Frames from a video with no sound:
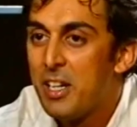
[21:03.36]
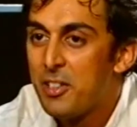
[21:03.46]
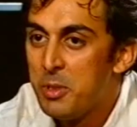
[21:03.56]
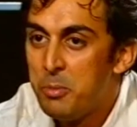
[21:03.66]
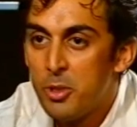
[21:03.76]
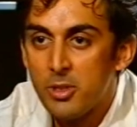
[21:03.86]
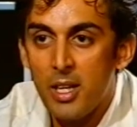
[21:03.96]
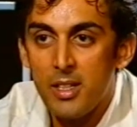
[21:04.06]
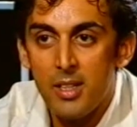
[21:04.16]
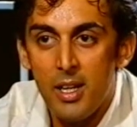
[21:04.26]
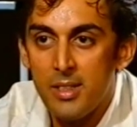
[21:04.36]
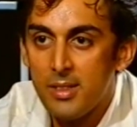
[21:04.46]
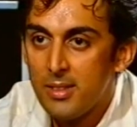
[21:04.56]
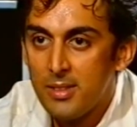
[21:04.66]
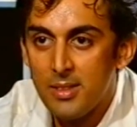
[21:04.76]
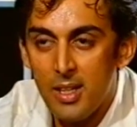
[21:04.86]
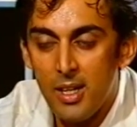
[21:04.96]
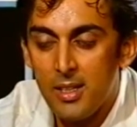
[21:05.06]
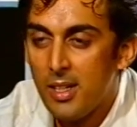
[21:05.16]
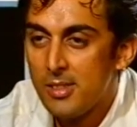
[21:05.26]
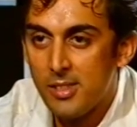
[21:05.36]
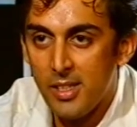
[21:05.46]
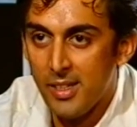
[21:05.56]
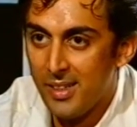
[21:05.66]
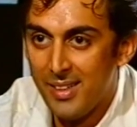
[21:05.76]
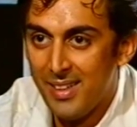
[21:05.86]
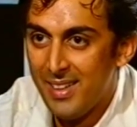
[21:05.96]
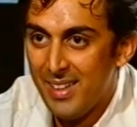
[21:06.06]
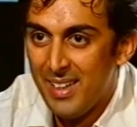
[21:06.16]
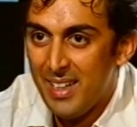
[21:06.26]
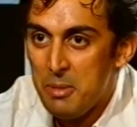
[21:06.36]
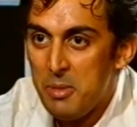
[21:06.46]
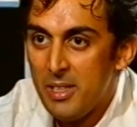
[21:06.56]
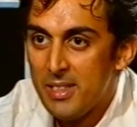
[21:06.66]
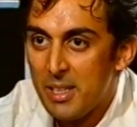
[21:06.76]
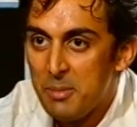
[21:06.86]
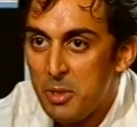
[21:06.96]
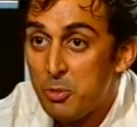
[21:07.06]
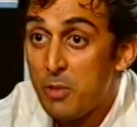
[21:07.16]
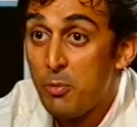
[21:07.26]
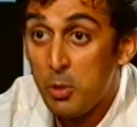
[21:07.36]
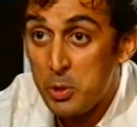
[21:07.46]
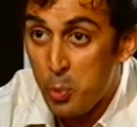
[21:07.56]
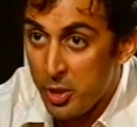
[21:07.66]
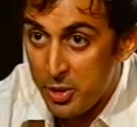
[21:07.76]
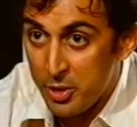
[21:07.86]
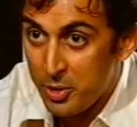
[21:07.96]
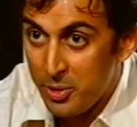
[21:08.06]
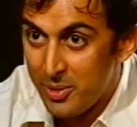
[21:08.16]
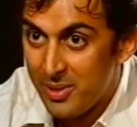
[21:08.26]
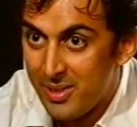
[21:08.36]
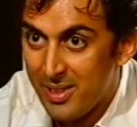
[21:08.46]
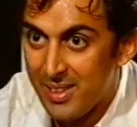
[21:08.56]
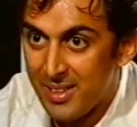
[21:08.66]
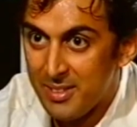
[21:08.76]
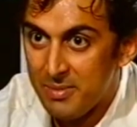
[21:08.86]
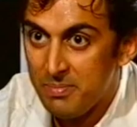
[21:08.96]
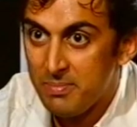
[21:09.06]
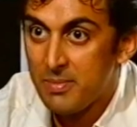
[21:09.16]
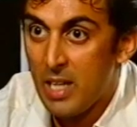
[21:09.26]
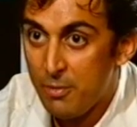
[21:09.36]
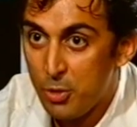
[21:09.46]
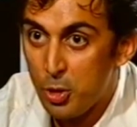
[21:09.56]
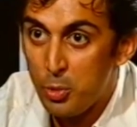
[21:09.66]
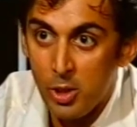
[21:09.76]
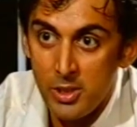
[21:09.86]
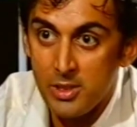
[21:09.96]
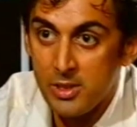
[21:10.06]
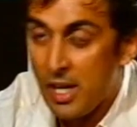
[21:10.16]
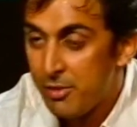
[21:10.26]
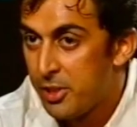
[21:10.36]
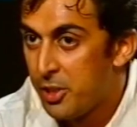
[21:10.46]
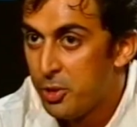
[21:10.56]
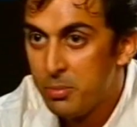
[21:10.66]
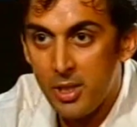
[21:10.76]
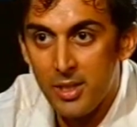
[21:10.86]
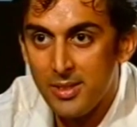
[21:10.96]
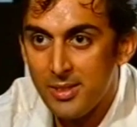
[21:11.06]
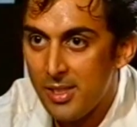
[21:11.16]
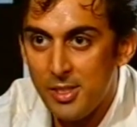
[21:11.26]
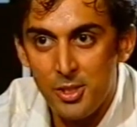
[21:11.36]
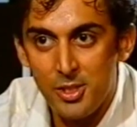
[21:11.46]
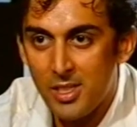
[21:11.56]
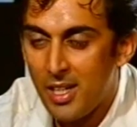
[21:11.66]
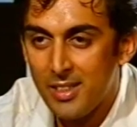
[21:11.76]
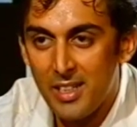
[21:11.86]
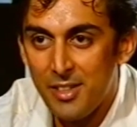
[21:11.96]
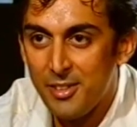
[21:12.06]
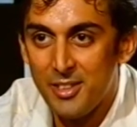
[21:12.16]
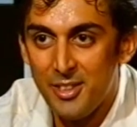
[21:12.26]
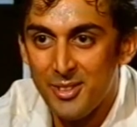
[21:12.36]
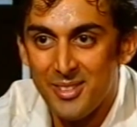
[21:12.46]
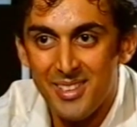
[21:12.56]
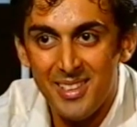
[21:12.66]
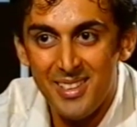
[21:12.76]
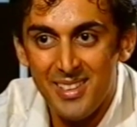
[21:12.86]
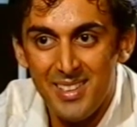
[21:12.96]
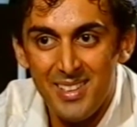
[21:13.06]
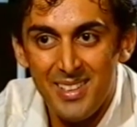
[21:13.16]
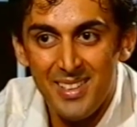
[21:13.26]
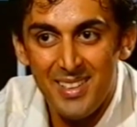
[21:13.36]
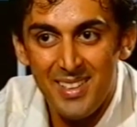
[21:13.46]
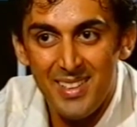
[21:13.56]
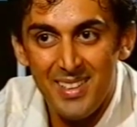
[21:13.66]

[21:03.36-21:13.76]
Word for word: fun of me because I, I, I can't sing. I mean, it's something which I've always wanted to do. Uh, have a good voice, carry a tune, but I just can't carry a tune. Rohan, you say